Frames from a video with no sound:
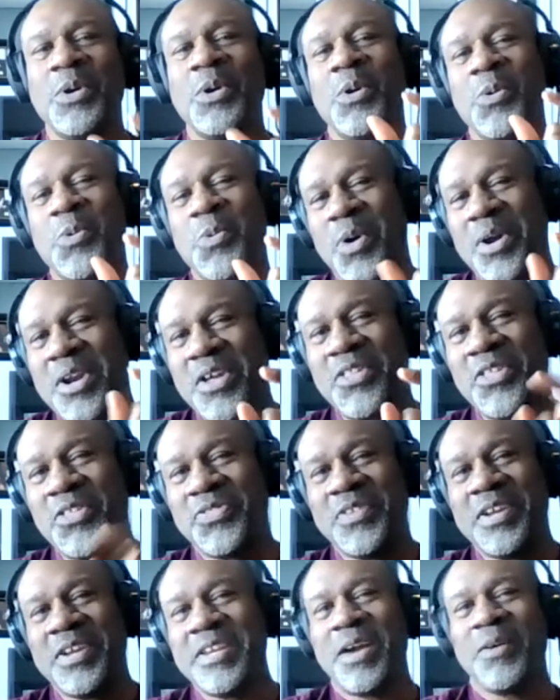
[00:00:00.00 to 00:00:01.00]
one other
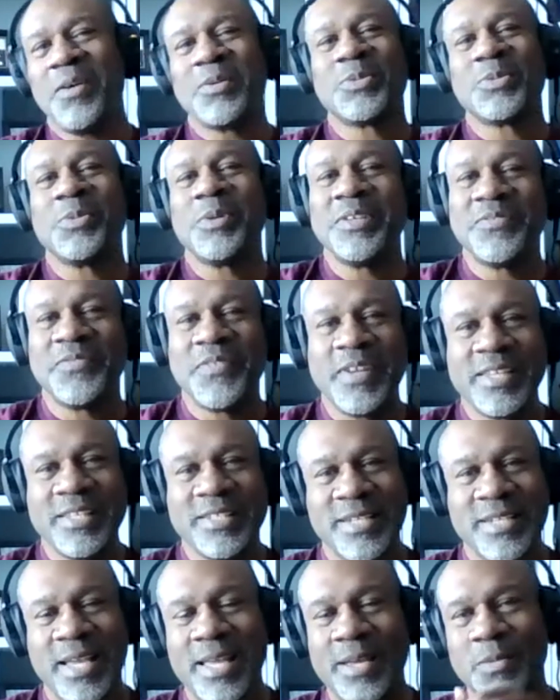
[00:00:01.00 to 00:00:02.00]
thing that was really funny,
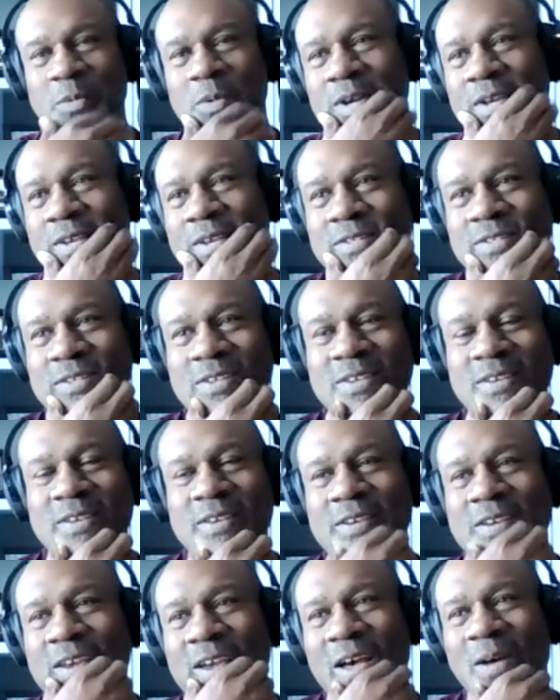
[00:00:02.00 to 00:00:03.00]
John, was
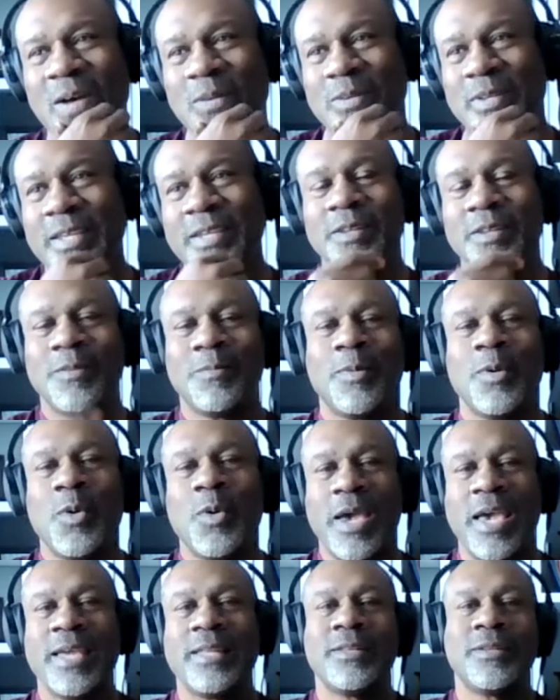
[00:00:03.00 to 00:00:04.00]
how Dick LeBeau
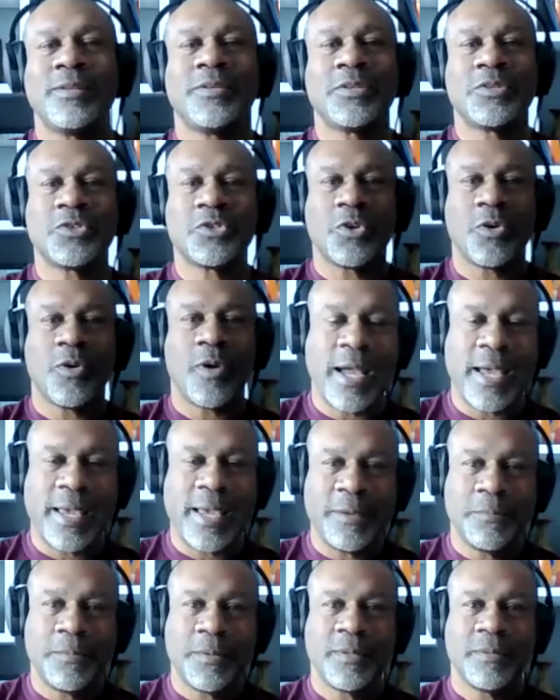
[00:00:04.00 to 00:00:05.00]
had to
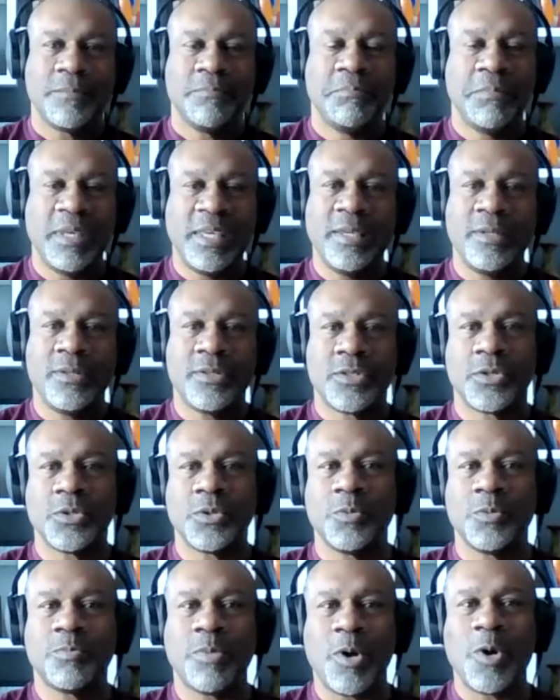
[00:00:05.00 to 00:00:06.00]
describe me
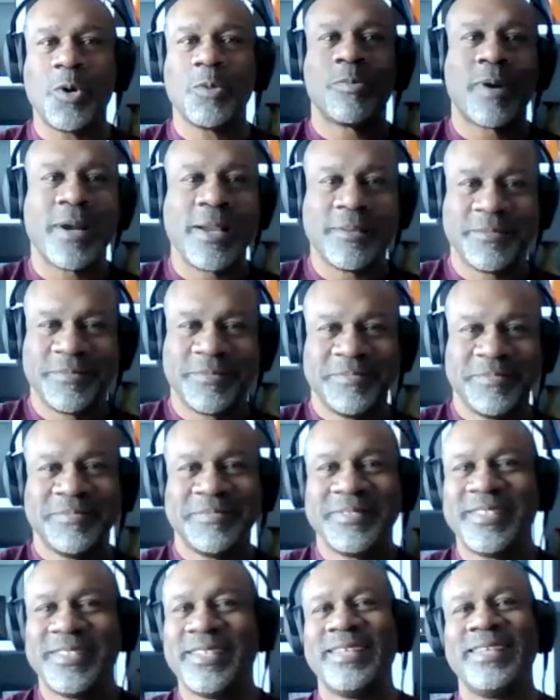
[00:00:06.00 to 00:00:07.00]
to Paul Brown.
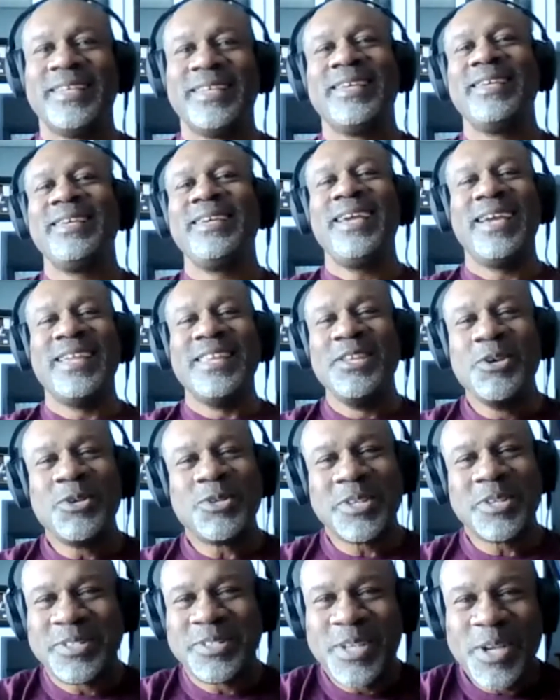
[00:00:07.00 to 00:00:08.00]
And he
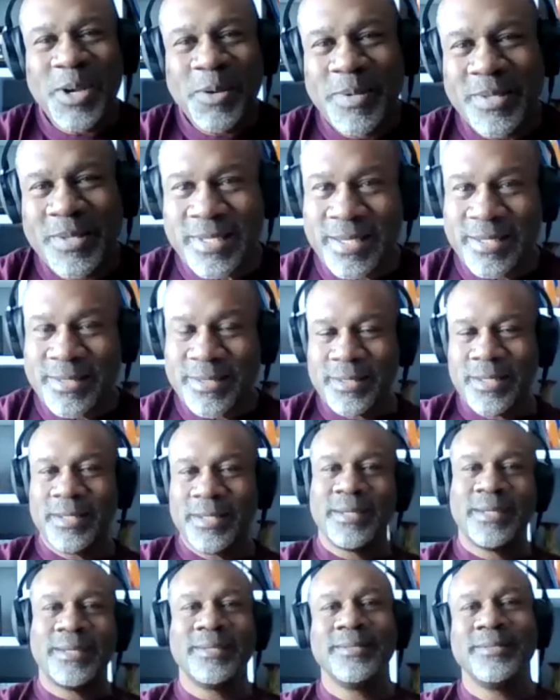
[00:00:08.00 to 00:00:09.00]
used to tell me, he says,
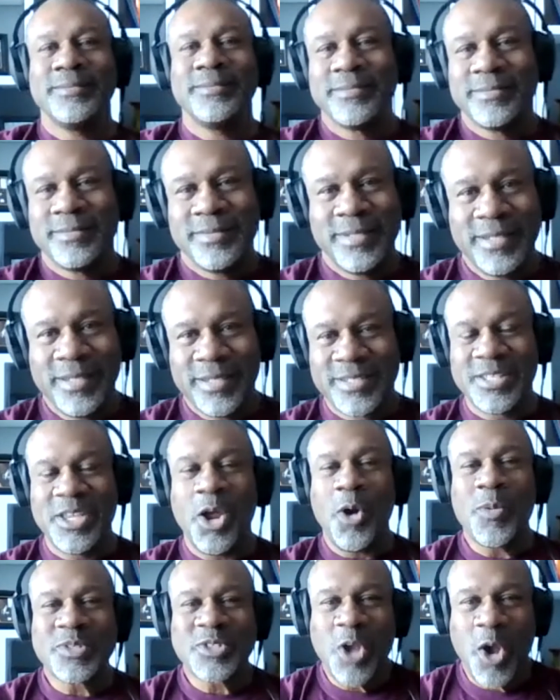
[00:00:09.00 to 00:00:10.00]
because he
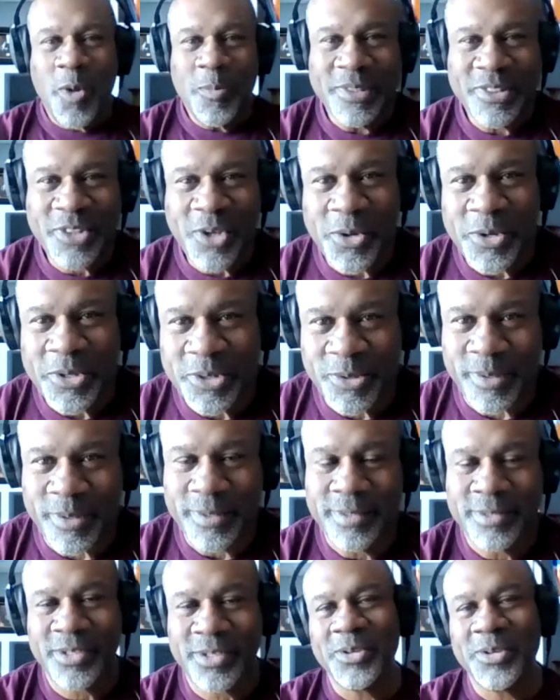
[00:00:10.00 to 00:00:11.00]
always called me 33.
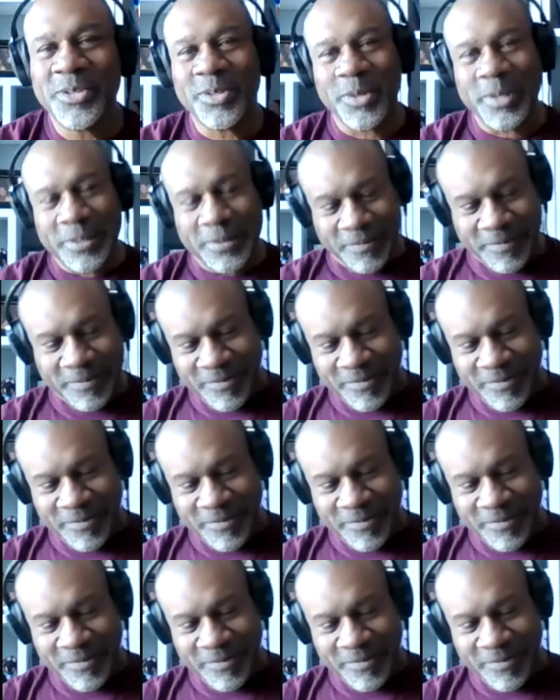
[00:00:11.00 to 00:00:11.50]
33?